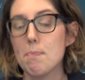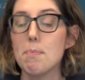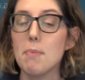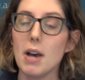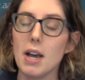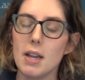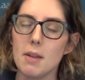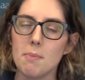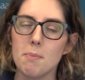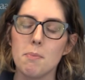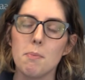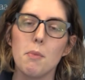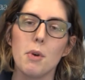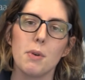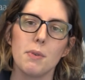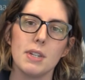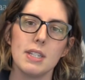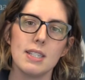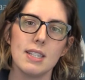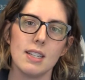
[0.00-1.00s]
But more
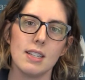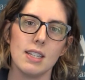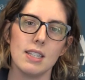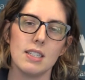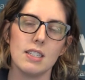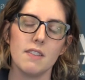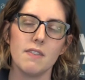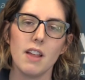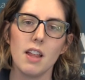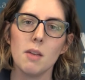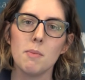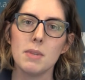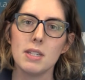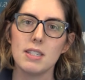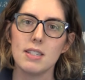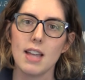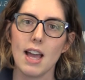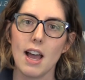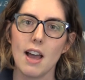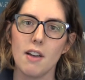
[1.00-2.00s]
recently,
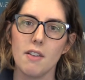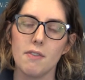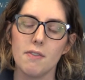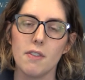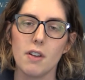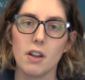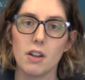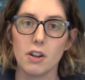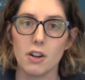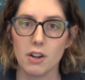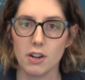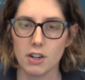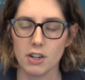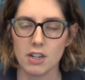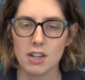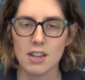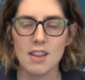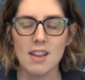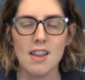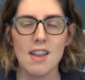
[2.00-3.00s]
developments have occurred,